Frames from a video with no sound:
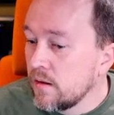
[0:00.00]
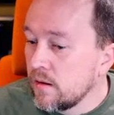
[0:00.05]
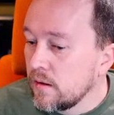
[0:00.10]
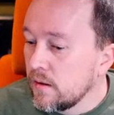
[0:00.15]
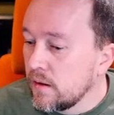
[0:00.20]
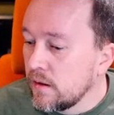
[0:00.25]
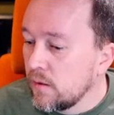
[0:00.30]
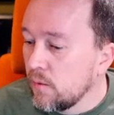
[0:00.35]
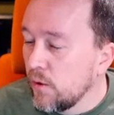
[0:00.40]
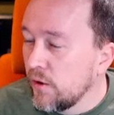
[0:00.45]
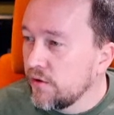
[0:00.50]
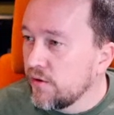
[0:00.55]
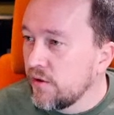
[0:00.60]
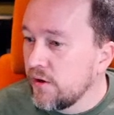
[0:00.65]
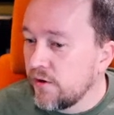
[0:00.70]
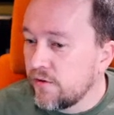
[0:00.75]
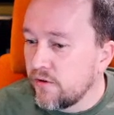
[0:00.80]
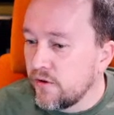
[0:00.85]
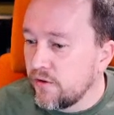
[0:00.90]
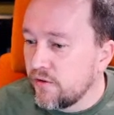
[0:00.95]
It was
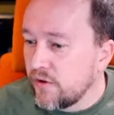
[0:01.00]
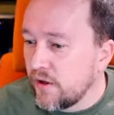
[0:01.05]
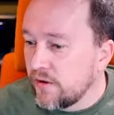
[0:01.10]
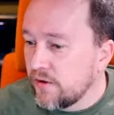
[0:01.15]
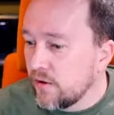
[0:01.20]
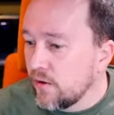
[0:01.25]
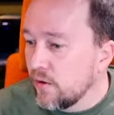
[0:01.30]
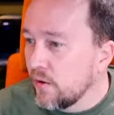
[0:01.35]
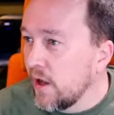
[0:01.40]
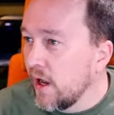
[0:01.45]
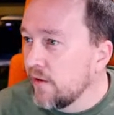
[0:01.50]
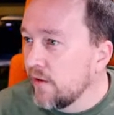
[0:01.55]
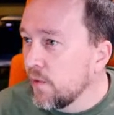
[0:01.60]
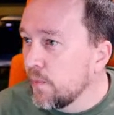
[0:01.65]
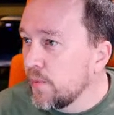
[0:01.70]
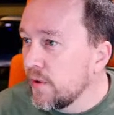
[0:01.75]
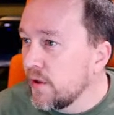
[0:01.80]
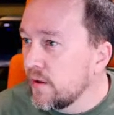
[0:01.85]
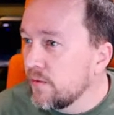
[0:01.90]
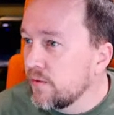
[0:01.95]
initially set to go live
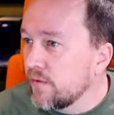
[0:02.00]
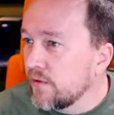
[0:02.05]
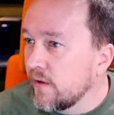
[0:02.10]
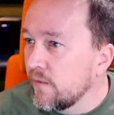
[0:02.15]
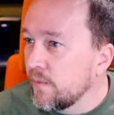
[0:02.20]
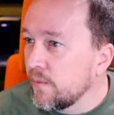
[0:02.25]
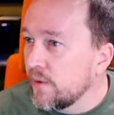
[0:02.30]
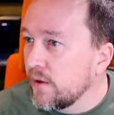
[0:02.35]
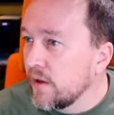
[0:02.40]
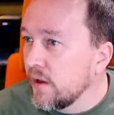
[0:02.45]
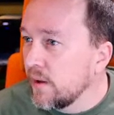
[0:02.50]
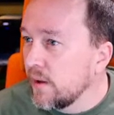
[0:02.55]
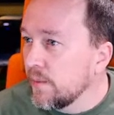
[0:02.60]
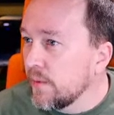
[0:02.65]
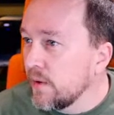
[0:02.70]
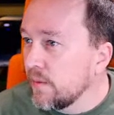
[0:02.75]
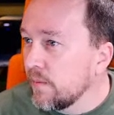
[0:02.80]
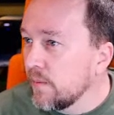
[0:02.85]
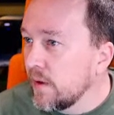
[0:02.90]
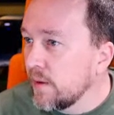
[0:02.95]
at 7 p.m.
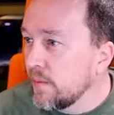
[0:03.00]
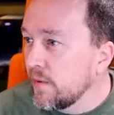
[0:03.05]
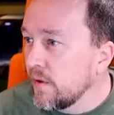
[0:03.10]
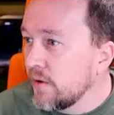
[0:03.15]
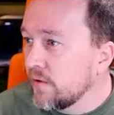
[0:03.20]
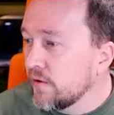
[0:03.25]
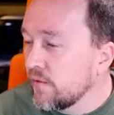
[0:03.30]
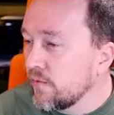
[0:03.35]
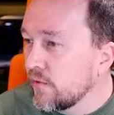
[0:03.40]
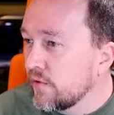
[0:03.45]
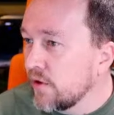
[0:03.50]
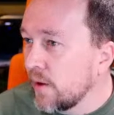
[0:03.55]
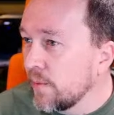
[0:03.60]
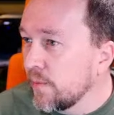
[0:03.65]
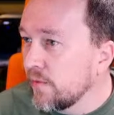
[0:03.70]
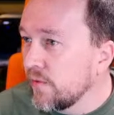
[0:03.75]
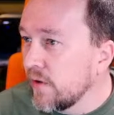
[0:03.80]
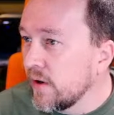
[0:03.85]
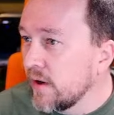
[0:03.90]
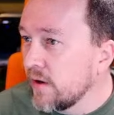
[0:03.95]
and maybe
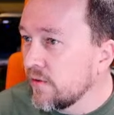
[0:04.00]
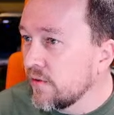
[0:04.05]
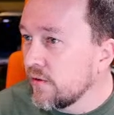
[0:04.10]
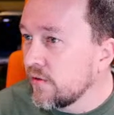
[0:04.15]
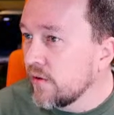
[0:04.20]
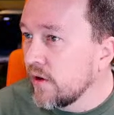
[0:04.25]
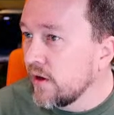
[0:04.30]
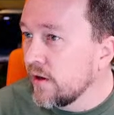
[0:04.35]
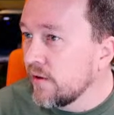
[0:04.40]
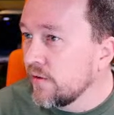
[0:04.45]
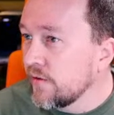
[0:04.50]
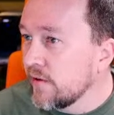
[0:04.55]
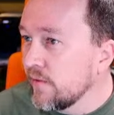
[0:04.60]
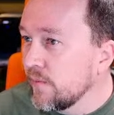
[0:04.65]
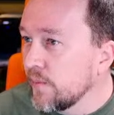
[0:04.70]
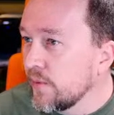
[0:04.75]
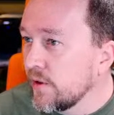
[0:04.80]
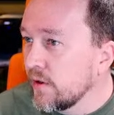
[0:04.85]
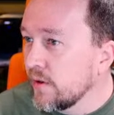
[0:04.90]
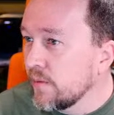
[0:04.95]
Shopify has decided
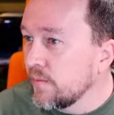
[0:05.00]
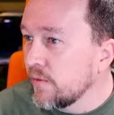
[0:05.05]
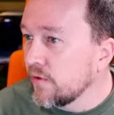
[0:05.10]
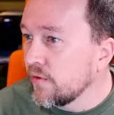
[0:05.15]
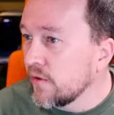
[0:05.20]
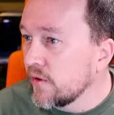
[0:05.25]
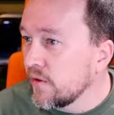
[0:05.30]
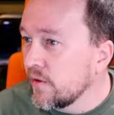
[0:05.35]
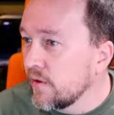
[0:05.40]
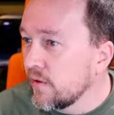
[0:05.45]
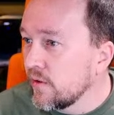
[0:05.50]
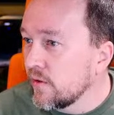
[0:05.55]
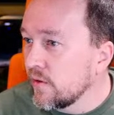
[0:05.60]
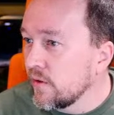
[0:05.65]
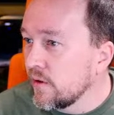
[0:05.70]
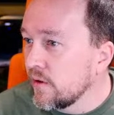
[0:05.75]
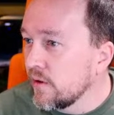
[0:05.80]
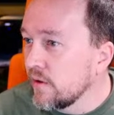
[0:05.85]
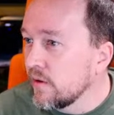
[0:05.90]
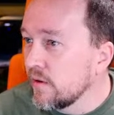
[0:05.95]
7 p.m. just like the other
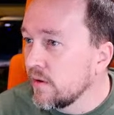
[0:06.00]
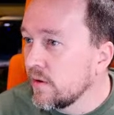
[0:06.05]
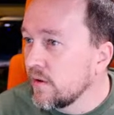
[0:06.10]
thing.